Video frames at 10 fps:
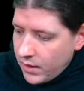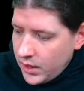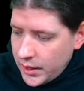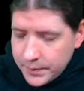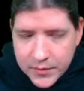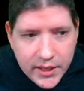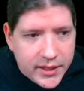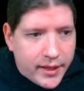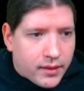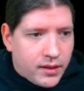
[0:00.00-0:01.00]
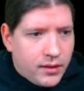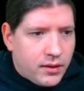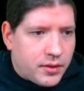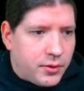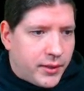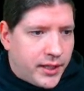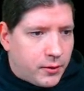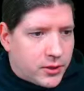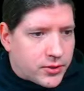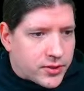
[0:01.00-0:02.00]
And I think the way I want
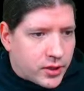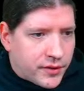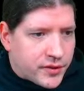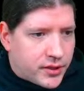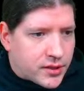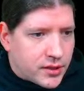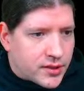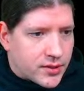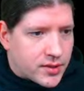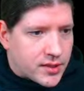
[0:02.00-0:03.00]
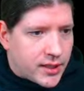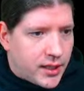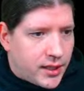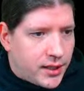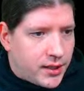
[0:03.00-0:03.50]
to solve this is to say,